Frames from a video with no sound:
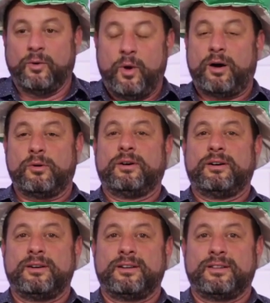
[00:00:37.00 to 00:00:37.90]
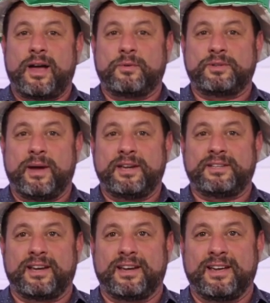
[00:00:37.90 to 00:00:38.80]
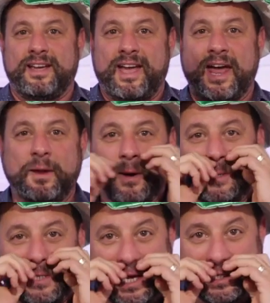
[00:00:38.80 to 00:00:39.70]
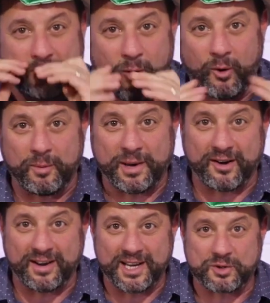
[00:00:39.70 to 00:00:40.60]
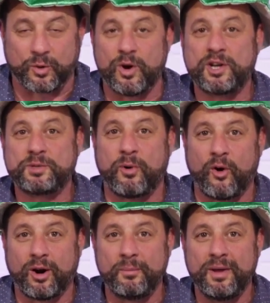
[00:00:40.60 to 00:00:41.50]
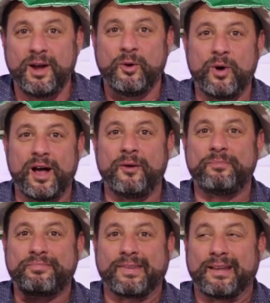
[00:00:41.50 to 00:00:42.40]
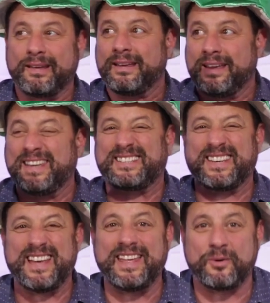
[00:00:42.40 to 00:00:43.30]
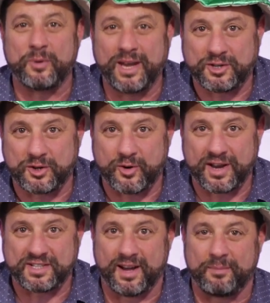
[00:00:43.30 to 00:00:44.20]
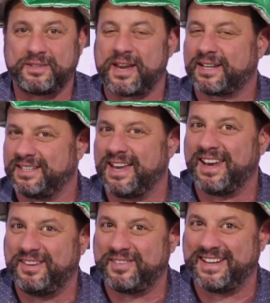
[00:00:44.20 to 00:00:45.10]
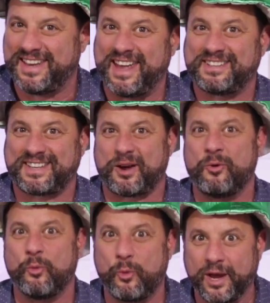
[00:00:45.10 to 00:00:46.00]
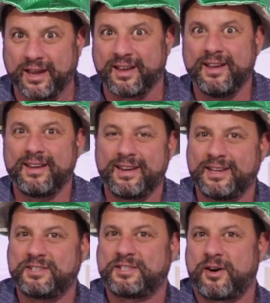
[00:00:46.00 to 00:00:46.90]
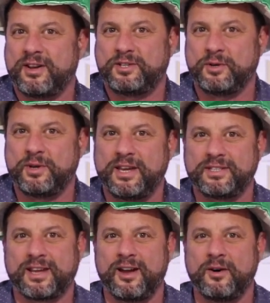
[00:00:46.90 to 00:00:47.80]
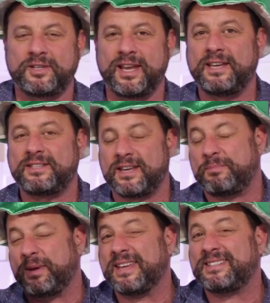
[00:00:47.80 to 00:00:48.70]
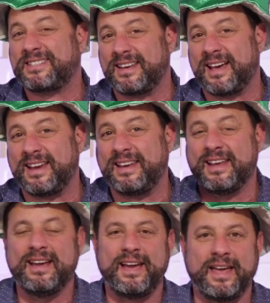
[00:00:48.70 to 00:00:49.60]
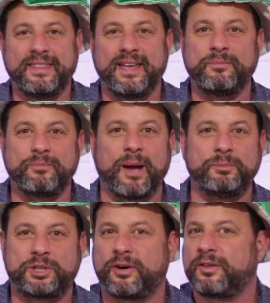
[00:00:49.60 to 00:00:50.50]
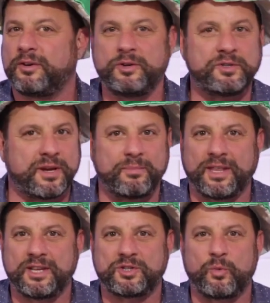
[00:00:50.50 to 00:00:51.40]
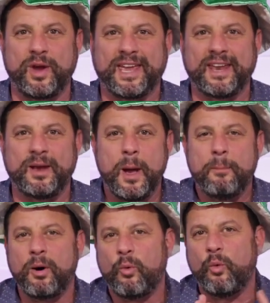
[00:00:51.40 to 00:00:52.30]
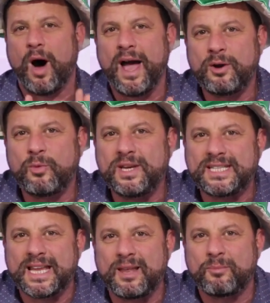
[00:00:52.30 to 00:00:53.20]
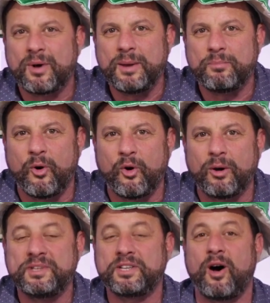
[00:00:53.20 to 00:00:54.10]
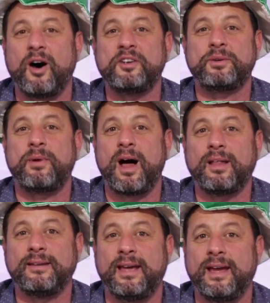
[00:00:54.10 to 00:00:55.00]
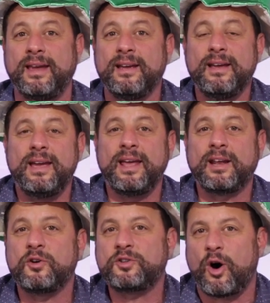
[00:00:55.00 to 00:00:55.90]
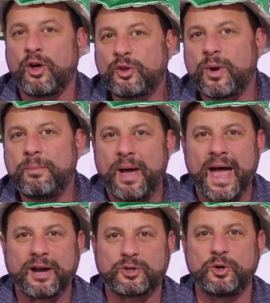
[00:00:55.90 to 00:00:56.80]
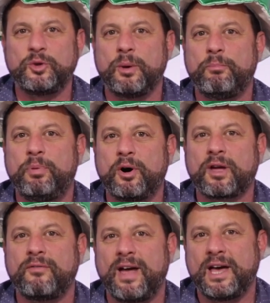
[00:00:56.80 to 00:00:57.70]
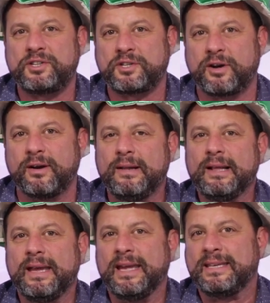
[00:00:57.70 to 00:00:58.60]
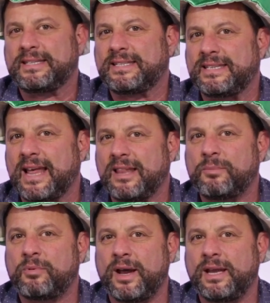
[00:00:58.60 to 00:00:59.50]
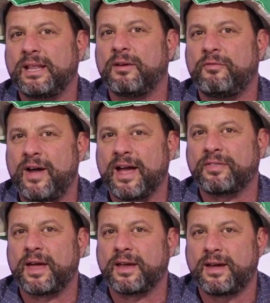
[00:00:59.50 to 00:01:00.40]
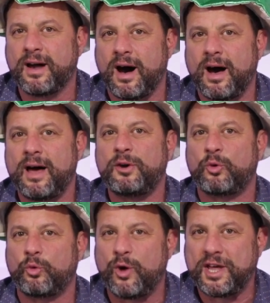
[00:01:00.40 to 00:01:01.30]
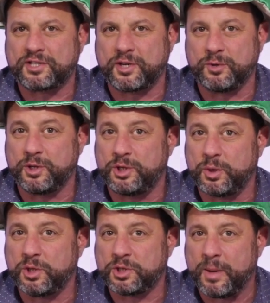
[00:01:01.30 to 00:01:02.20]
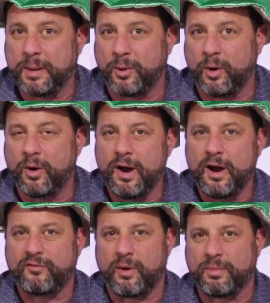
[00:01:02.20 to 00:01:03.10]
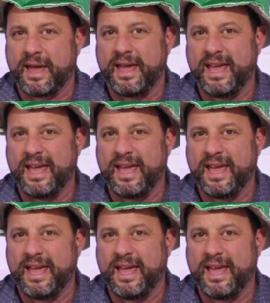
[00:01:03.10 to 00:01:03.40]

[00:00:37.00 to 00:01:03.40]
Whoa, that was amazing. Anyways, it's Purim here in Israel. What is Purim? Well, it's a day that we get to dress up. It's actually not even a day, it's like a week. Kids started 2 days ago. It begins tonight, and then I'm sure they'll do something this weekend. But why do we celebrate Purim? It's an awesome holiday, and it goes all the way back to the book of Esther. It's celebrating the fact that God rescued the Jewish people from the